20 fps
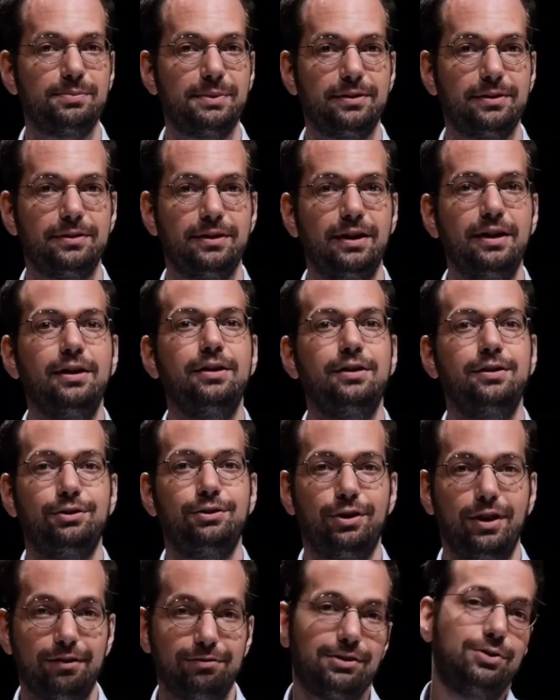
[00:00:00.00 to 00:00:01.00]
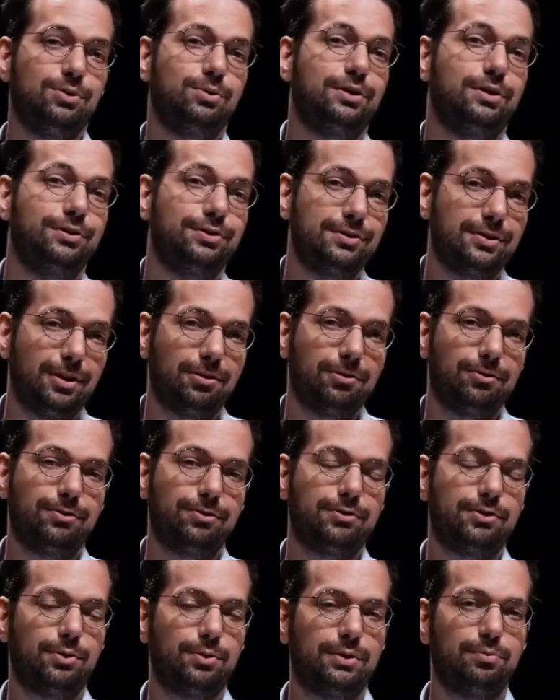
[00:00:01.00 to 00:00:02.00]
about, you'll have to do it yourself.
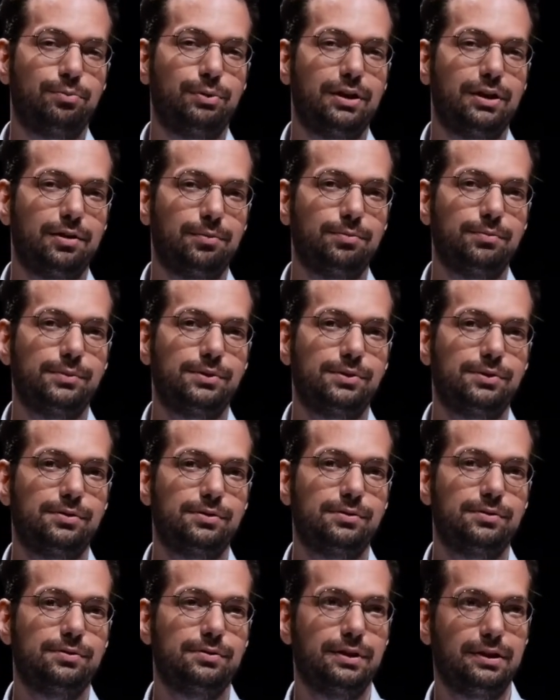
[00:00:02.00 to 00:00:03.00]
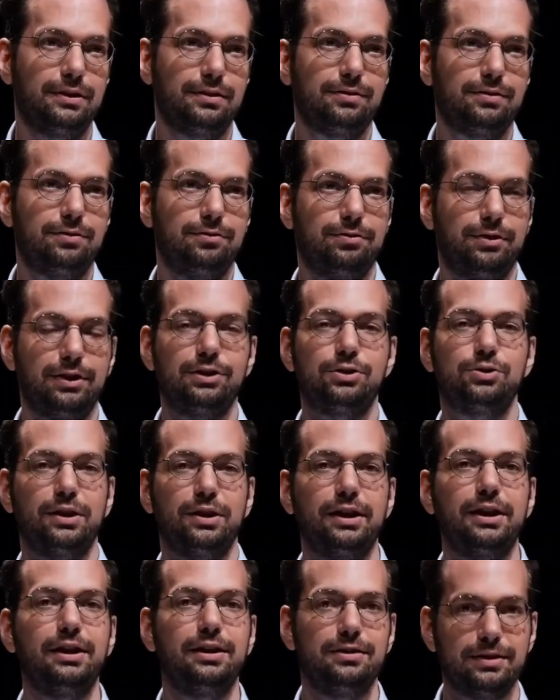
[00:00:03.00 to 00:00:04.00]
So it becomes uh, very
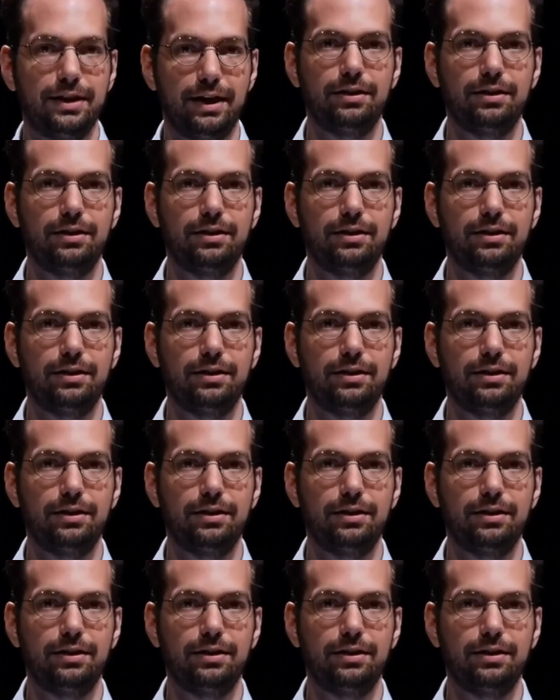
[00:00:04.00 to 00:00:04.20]
tricky to